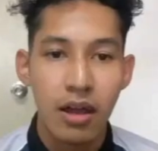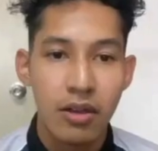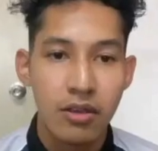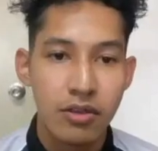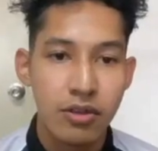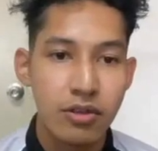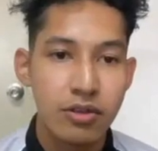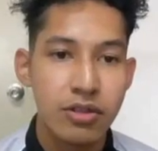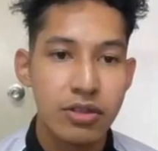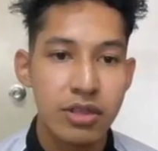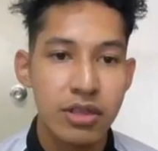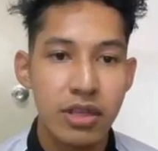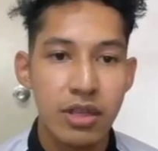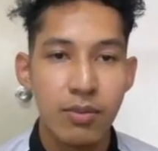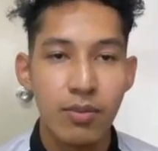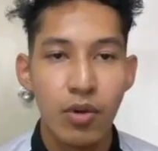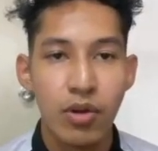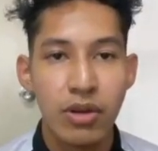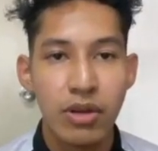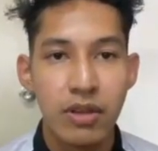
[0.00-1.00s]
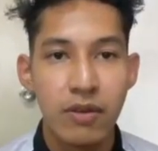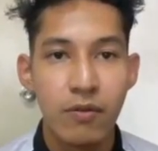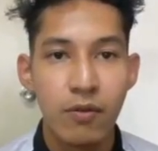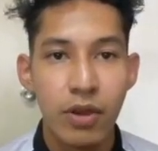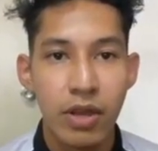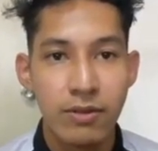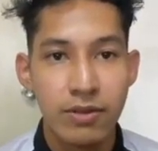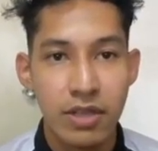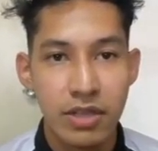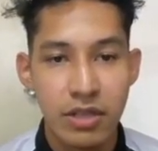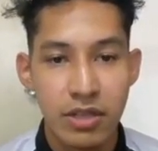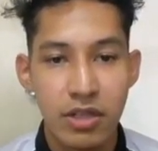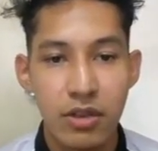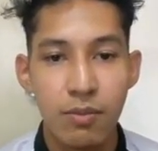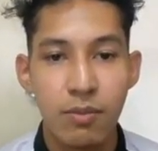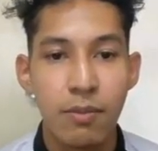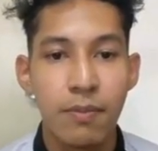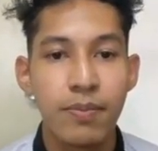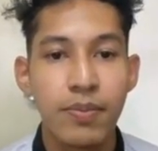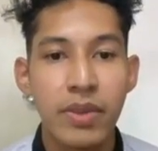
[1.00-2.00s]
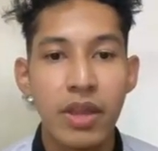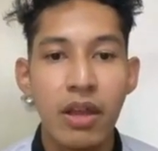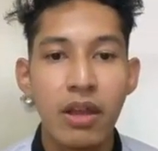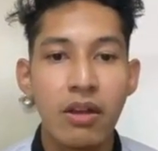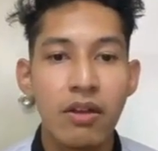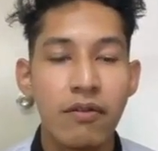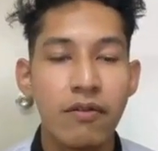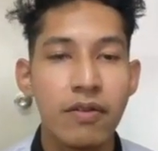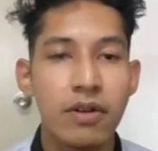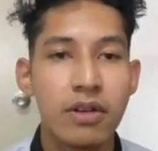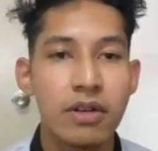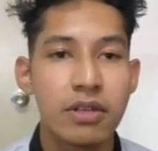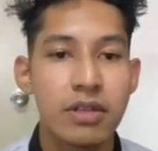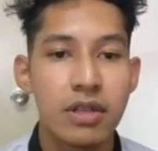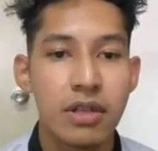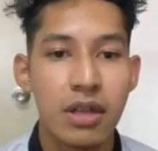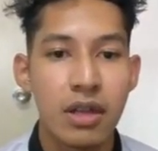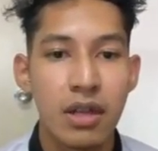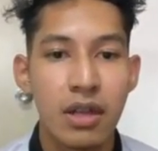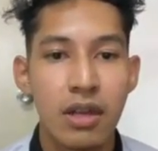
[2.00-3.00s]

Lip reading: used in modern web systems. First,